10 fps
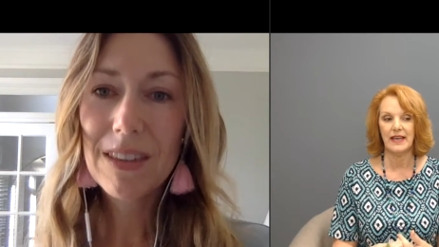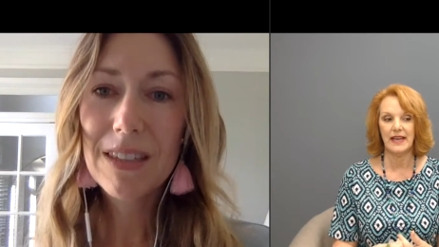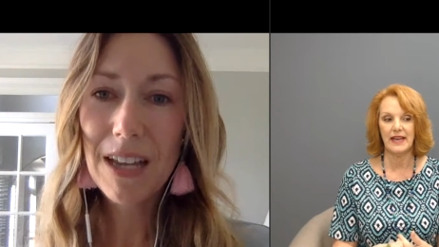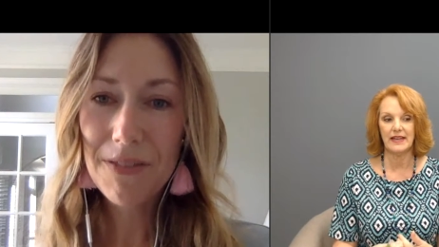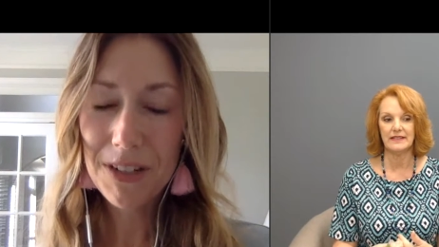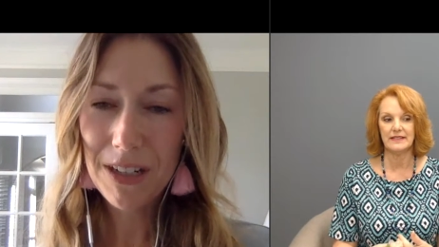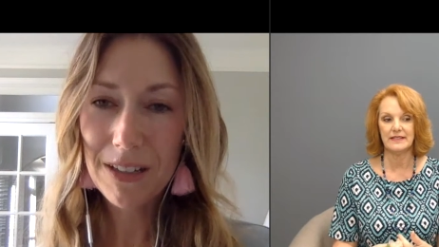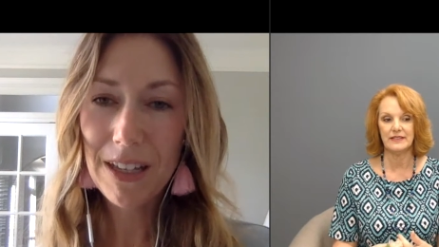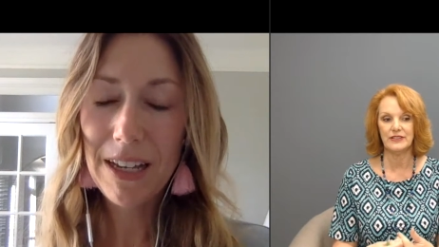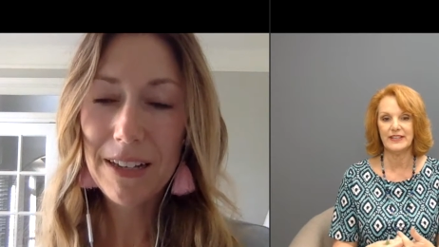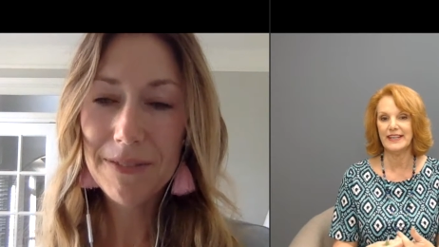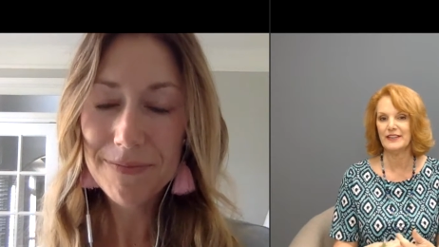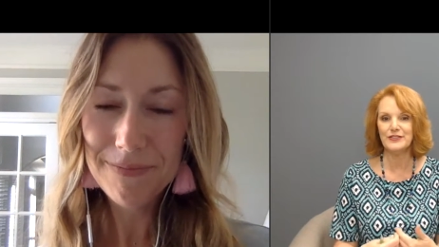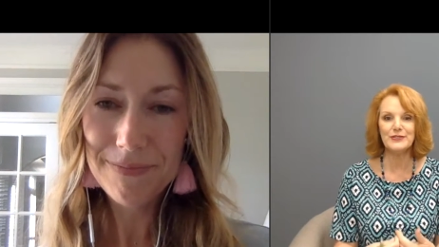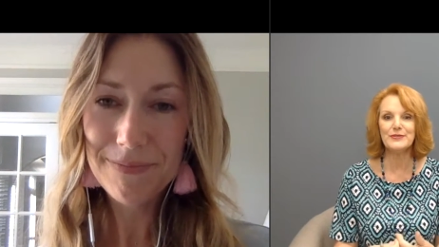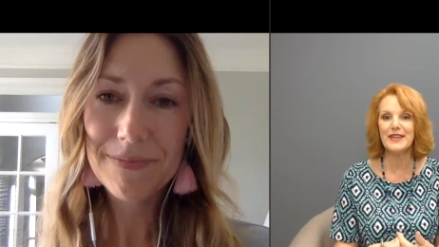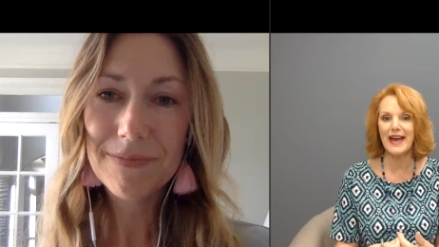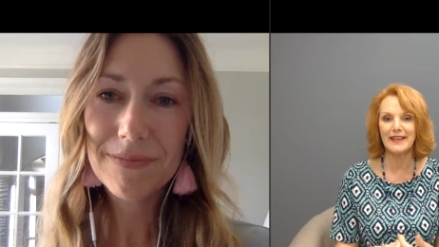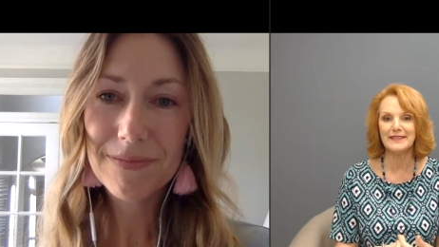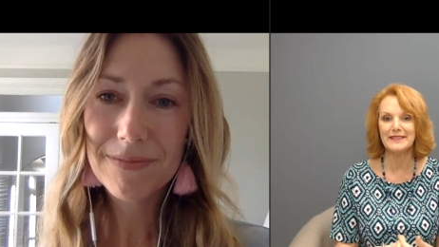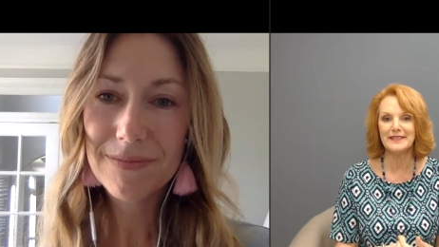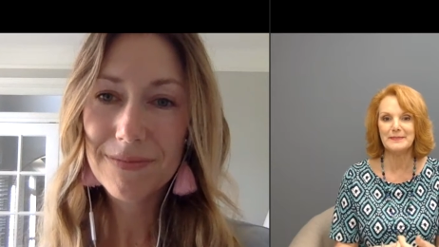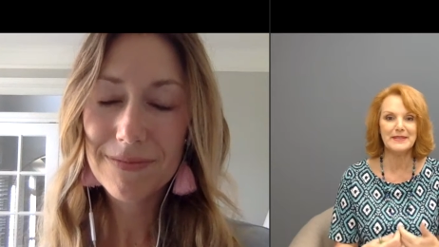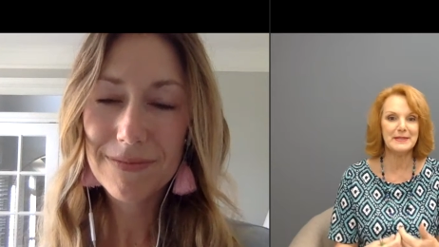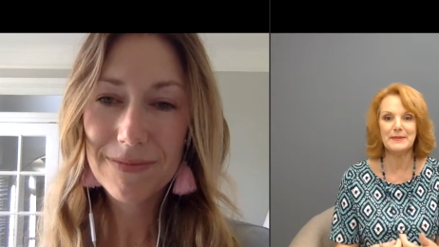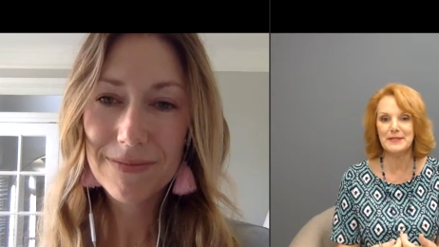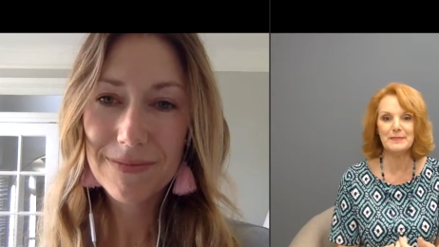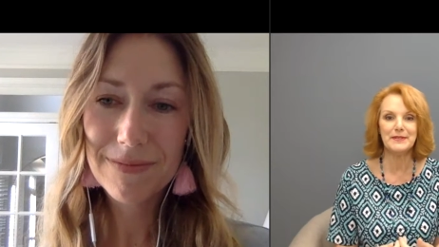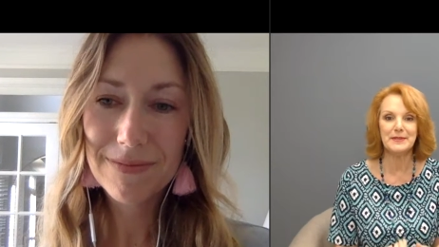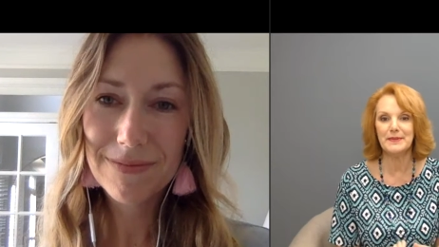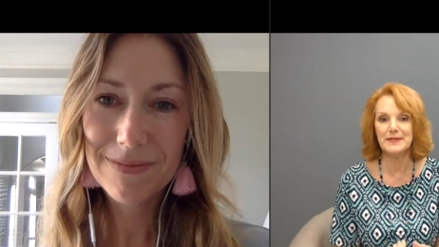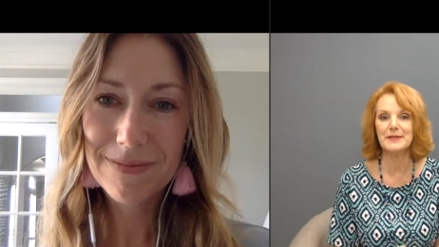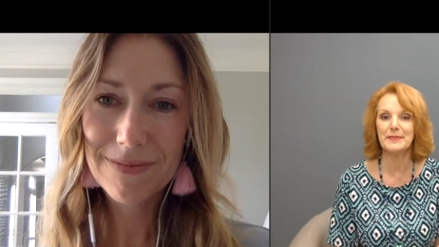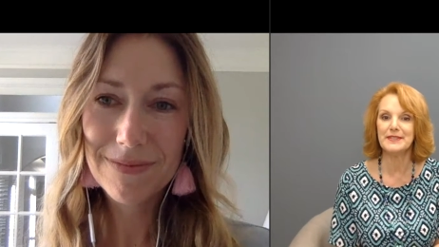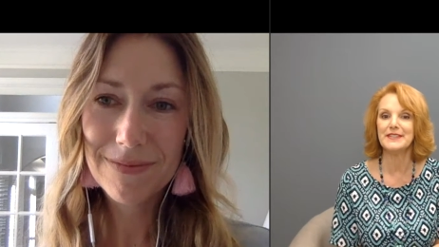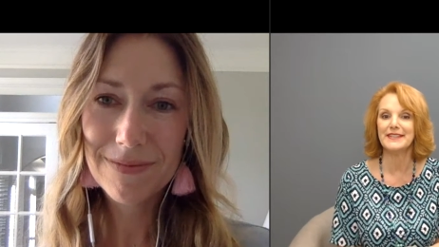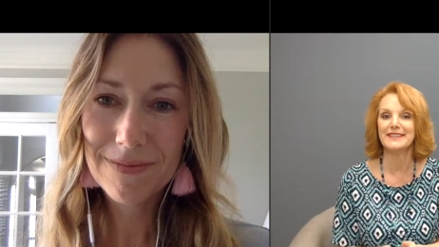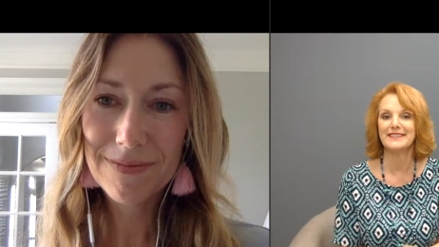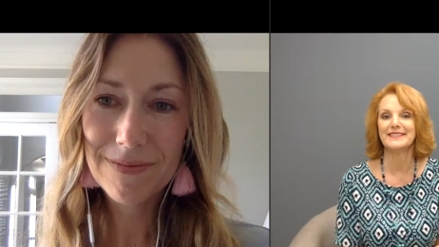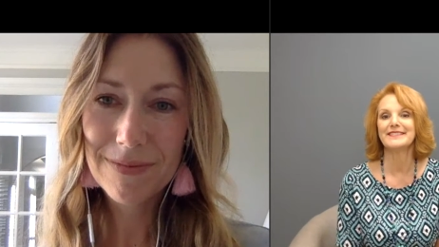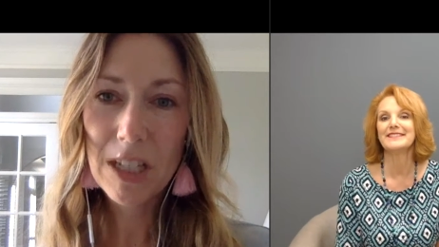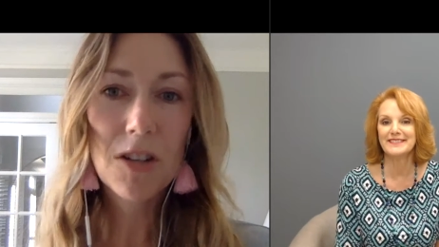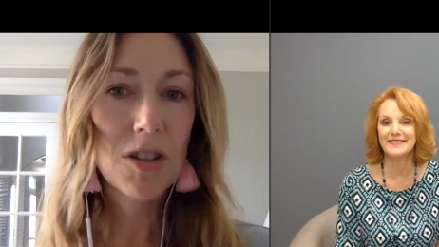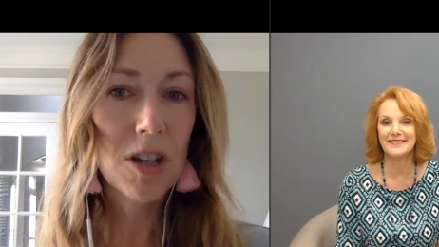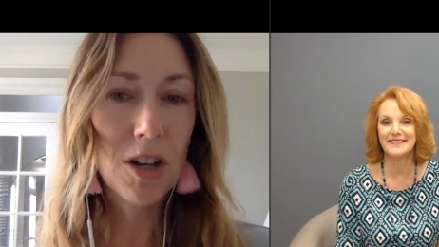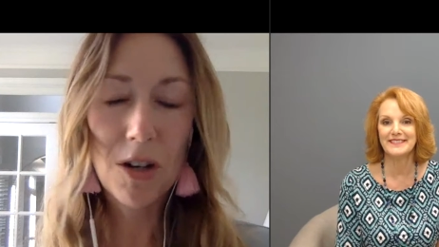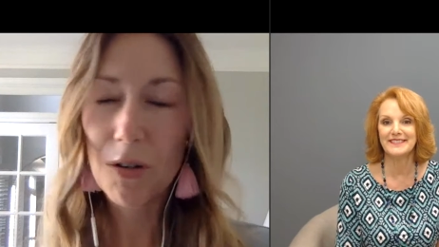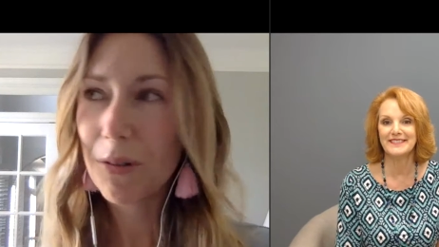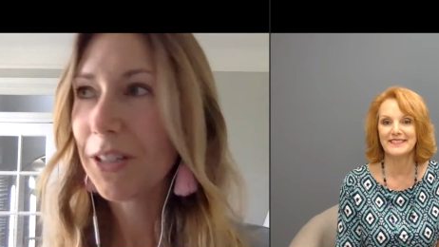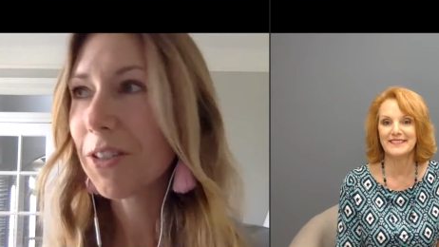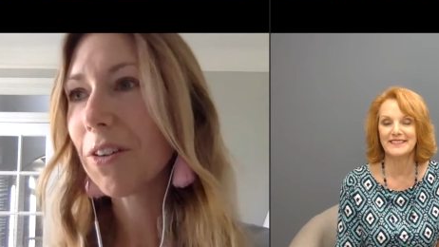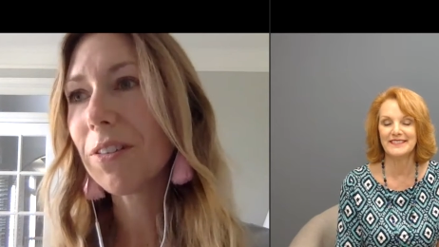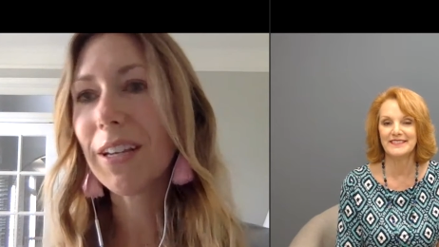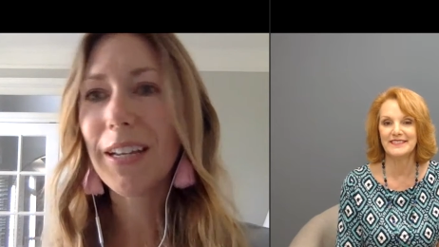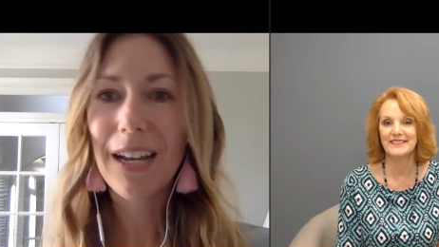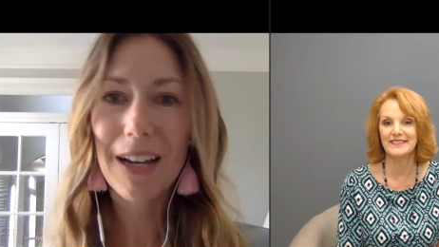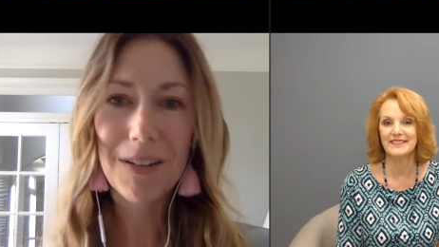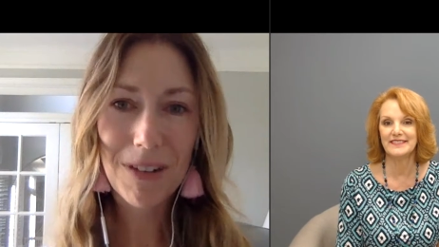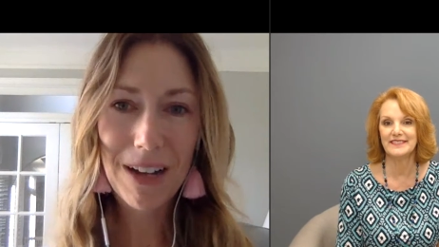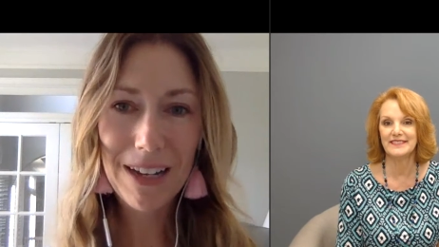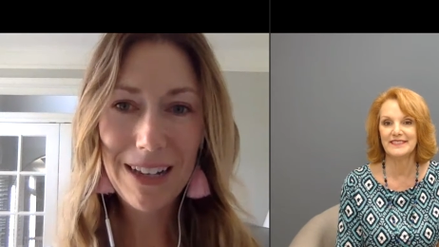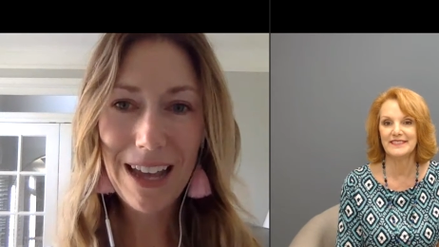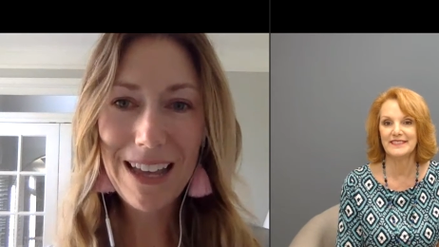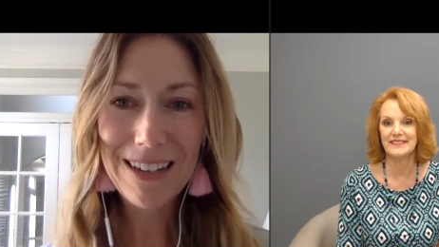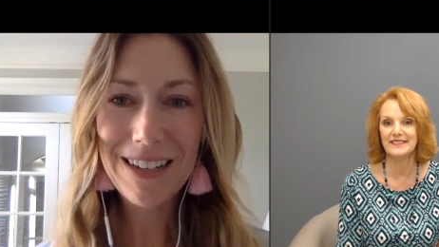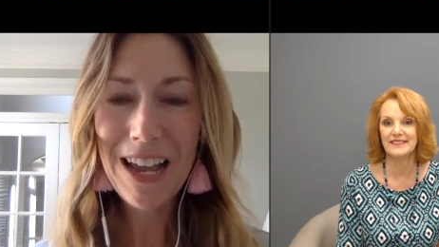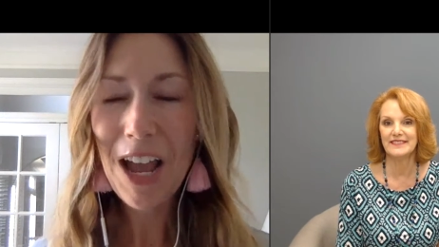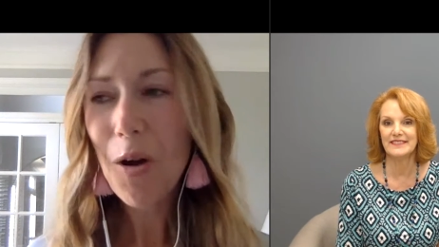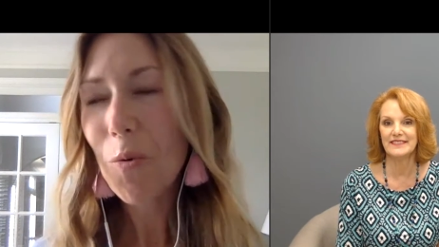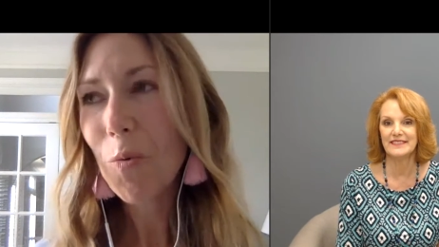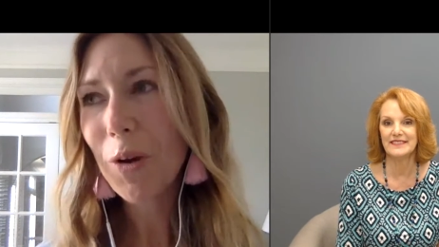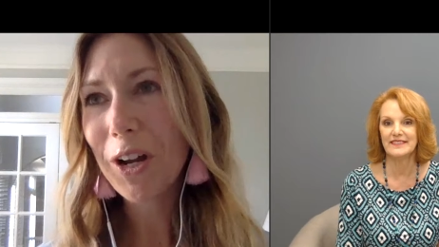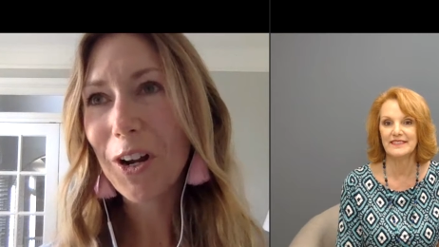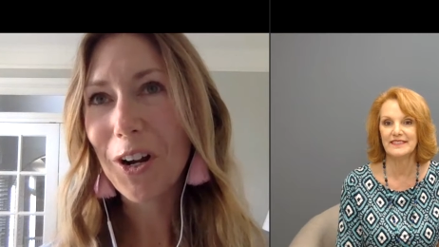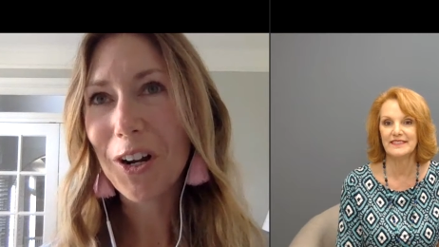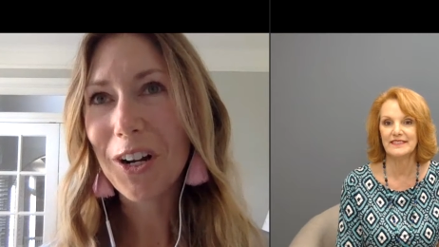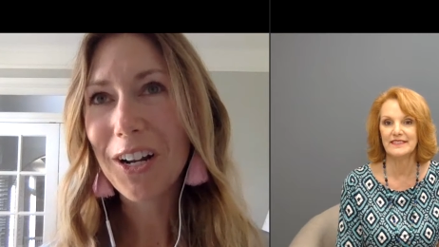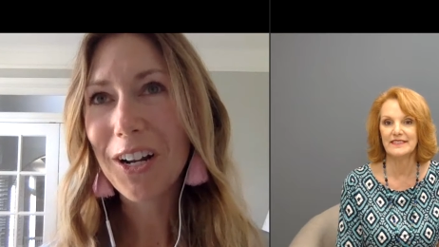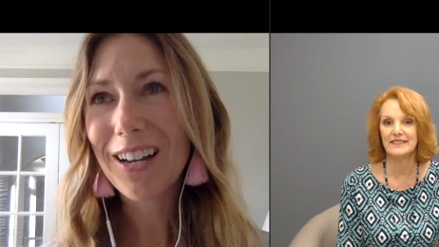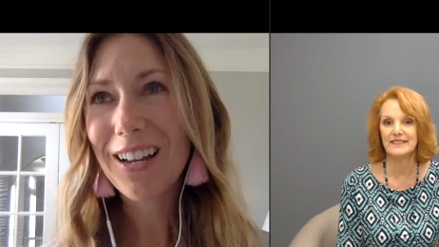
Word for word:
Speaker 1: And Definitely. can't do that busy, busy, busy, busy, busy.
Speaker 2: No, we certainly can't, right? And we're